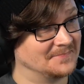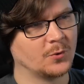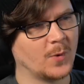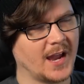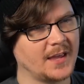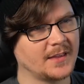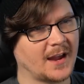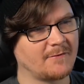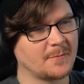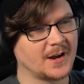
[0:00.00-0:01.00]
The way
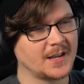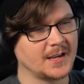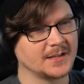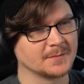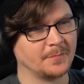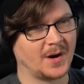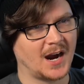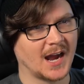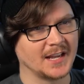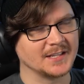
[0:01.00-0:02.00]
everybody's
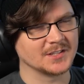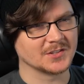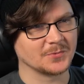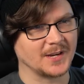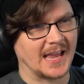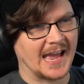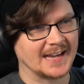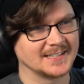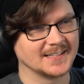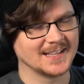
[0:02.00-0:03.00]
bodies just
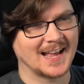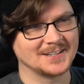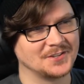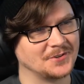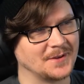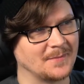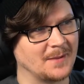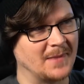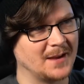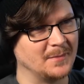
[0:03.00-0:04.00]
reacted to that, dude,
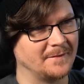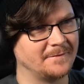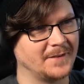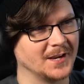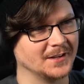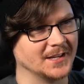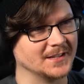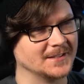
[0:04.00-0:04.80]
it made me feel